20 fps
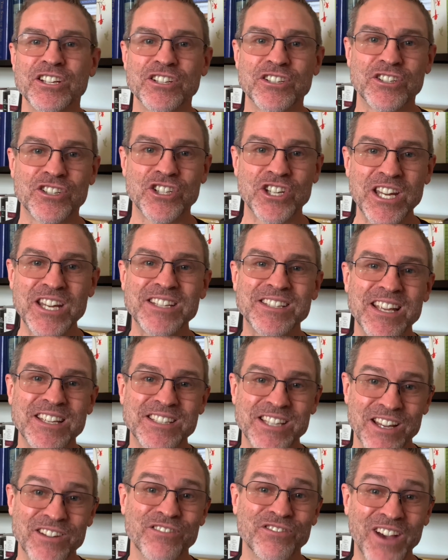Jesus
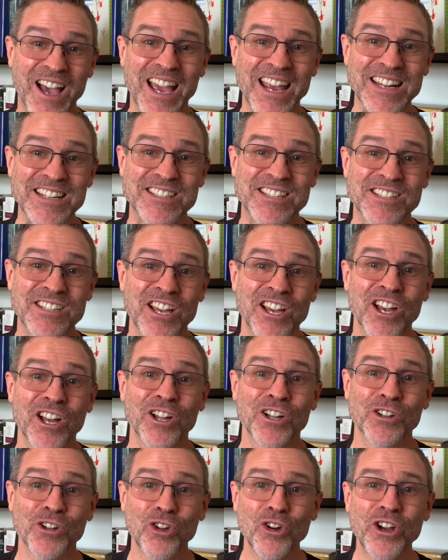invites,
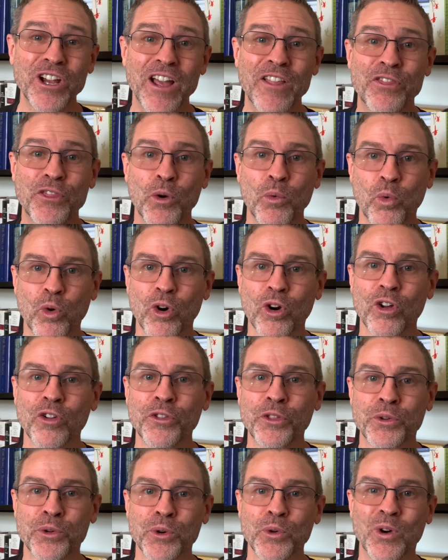look at the world
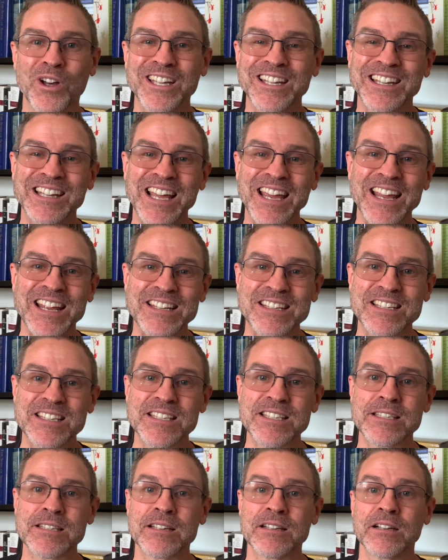through a
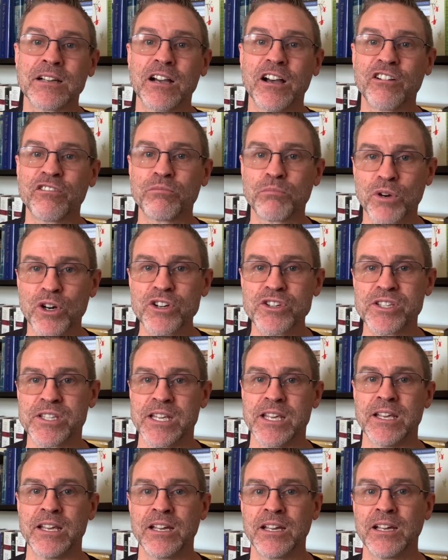lens of
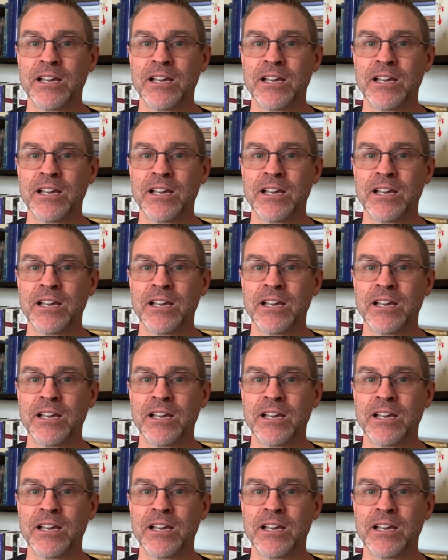mercy?